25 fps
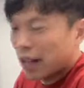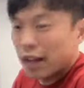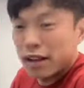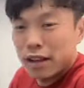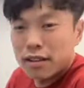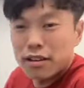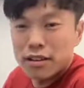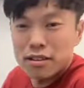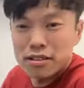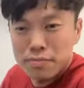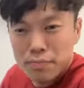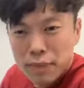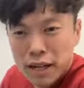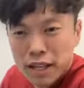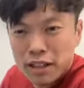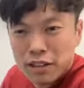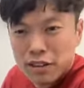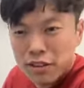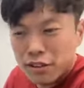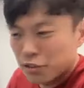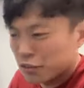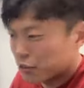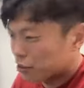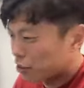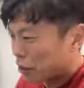costs money
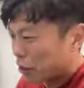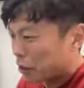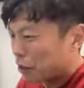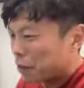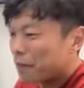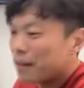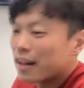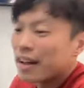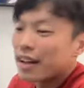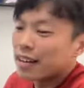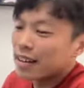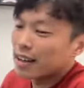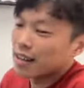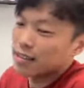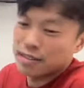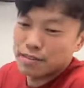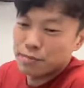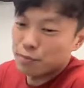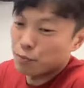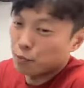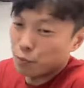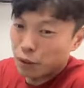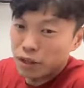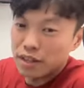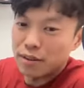too. So that's
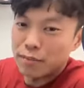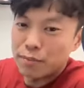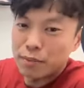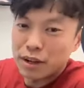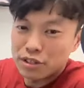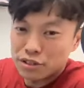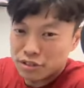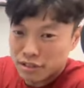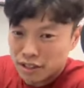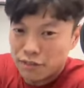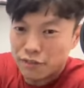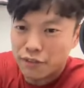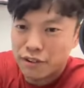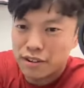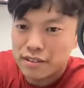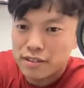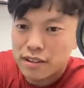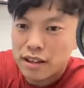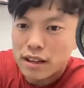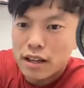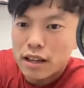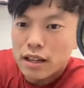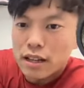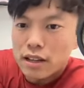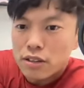pretty much difference.
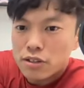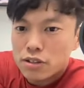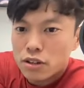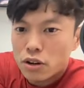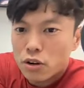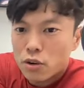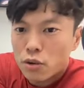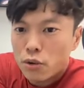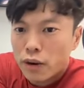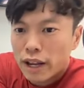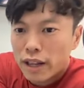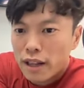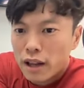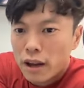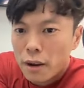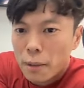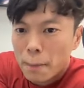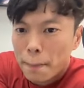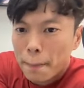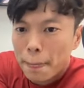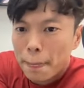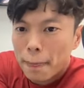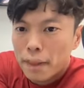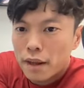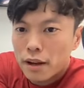So right
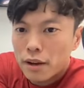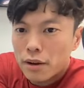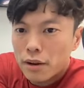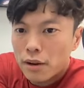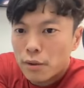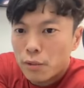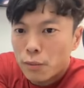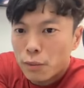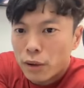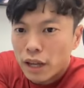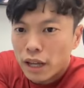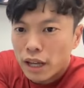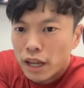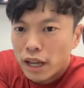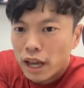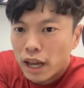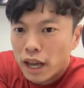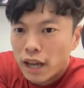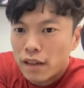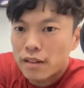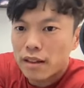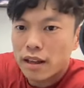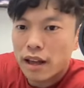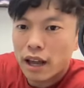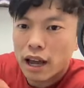now we
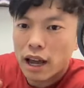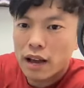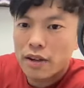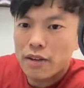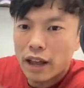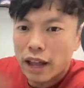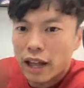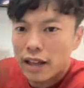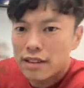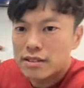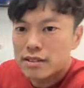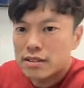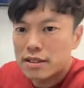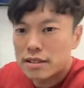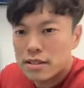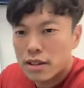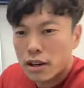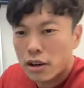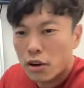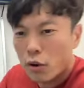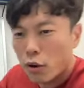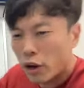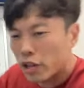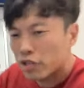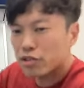can answer some
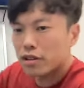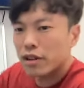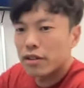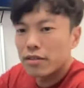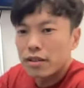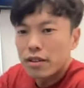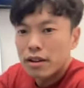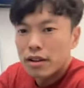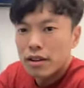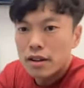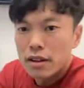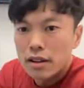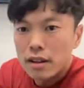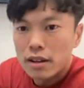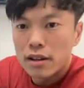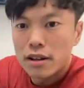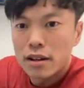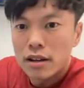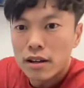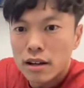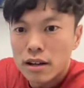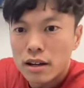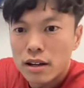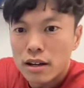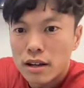question.
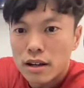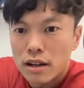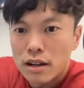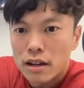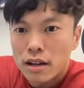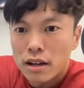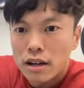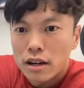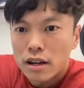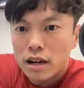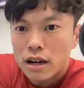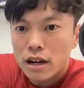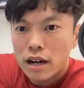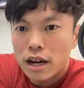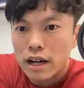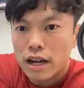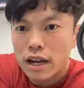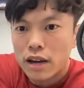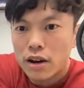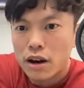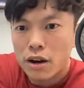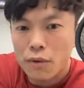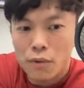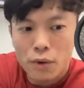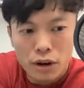I can't
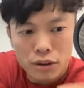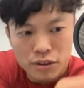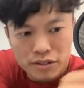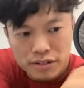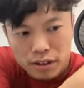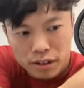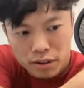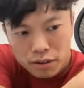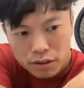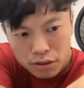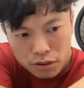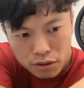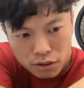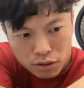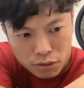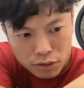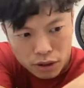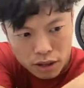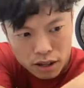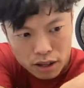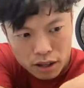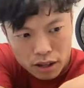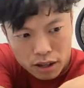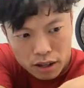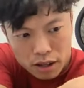hear what you say.
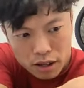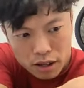Really?